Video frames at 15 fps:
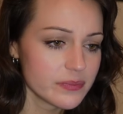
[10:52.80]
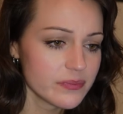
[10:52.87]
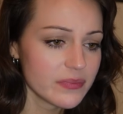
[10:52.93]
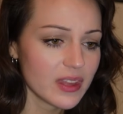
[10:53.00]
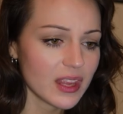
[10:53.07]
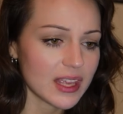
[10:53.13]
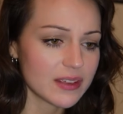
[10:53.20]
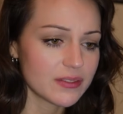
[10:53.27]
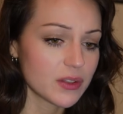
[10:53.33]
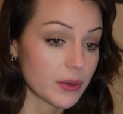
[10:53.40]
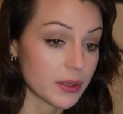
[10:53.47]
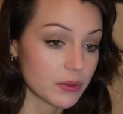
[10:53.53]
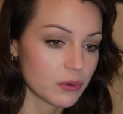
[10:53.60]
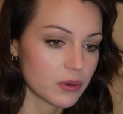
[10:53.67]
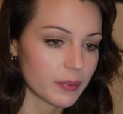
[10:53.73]
even though I
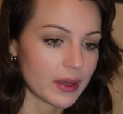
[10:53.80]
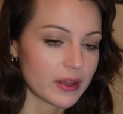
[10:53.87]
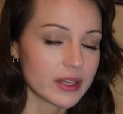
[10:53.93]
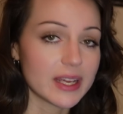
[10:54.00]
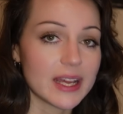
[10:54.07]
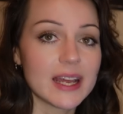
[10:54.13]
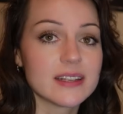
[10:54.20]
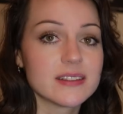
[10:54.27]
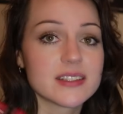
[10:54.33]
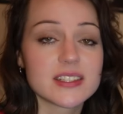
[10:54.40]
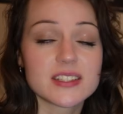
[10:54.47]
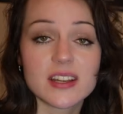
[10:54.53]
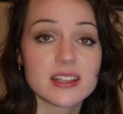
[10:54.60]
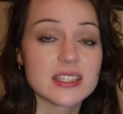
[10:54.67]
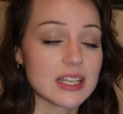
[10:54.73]
thought about it. And it
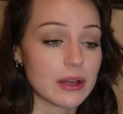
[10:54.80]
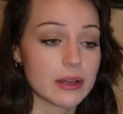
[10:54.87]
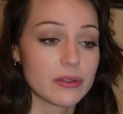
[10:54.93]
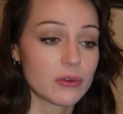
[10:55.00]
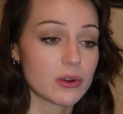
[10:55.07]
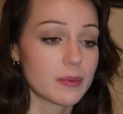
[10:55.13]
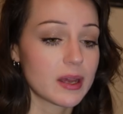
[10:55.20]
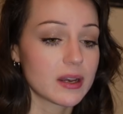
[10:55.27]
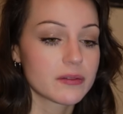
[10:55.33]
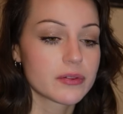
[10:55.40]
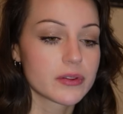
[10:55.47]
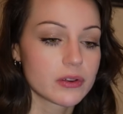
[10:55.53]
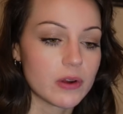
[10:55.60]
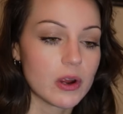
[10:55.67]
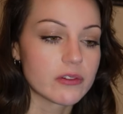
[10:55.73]
turns out I thought about it for
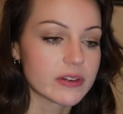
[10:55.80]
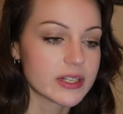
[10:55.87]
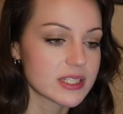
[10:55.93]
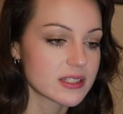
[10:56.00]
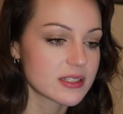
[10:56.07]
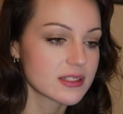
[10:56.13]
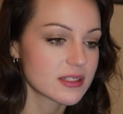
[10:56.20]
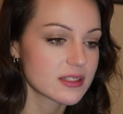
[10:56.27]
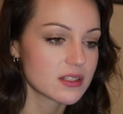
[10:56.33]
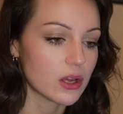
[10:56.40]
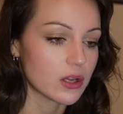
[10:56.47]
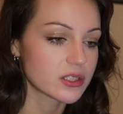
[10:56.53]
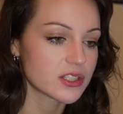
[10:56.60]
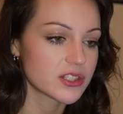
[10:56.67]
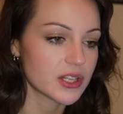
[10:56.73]
the wrong reasons. It's
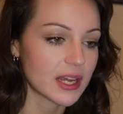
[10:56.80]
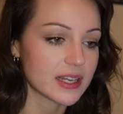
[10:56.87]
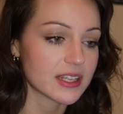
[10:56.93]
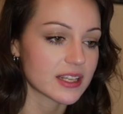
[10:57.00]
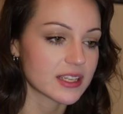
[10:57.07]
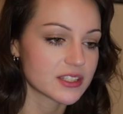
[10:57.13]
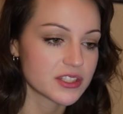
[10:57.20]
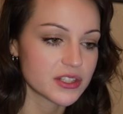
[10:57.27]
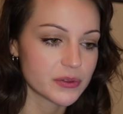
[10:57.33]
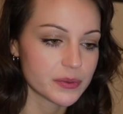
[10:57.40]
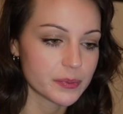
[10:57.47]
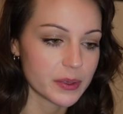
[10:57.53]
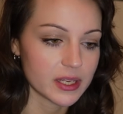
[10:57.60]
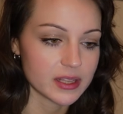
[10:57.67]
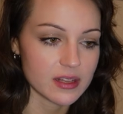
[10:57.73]
not anything to do with
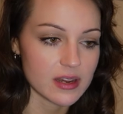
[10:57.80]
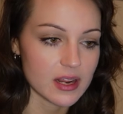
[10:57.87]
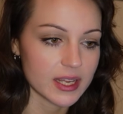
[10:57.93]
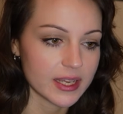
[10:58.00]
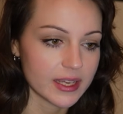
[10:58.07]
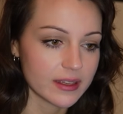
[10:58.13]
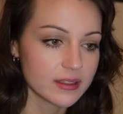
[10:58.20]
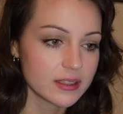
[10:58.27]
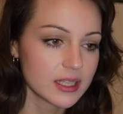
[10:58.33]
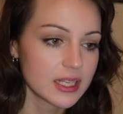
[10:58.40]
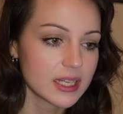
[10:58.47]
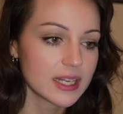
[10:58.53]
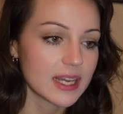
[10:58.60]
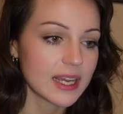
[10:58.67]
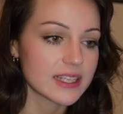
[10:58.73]
putting the knight here.
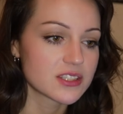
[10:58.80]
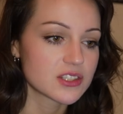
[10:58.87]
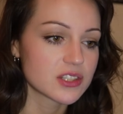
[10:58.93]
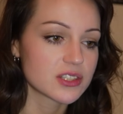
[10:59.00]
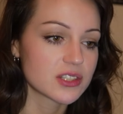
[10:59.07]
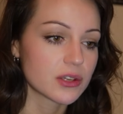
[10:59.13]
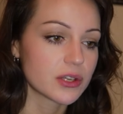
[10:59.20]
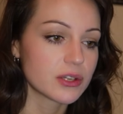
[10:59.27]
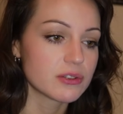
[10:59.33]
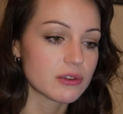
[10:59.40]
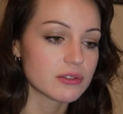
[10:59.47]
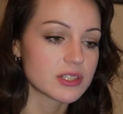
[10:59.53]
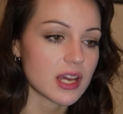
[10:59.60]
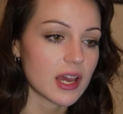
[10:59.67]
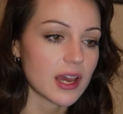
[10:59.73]
It's just so you don't die